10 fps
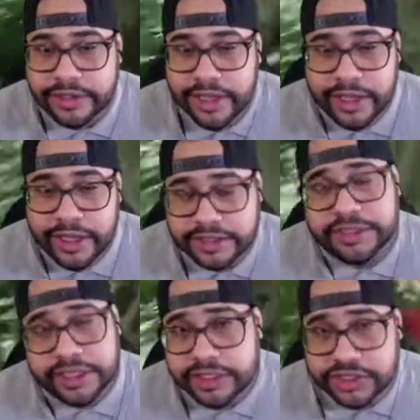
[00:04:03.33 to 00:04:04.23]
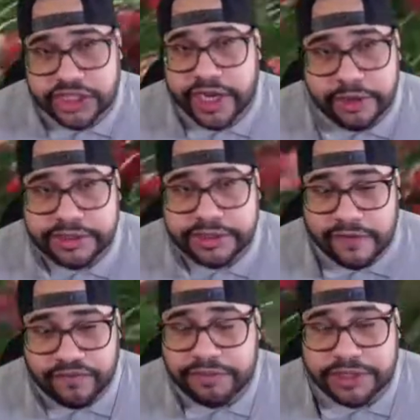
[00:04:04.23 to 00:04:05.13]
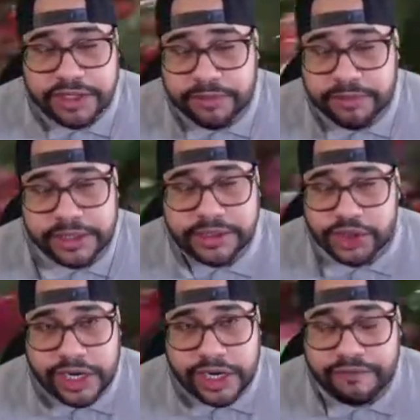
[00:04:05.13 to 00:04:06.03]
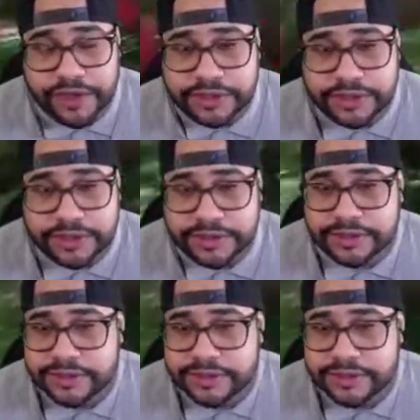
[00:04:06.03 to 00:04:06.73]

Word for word: Cause legit, I was like 15 minutes trying to fix this.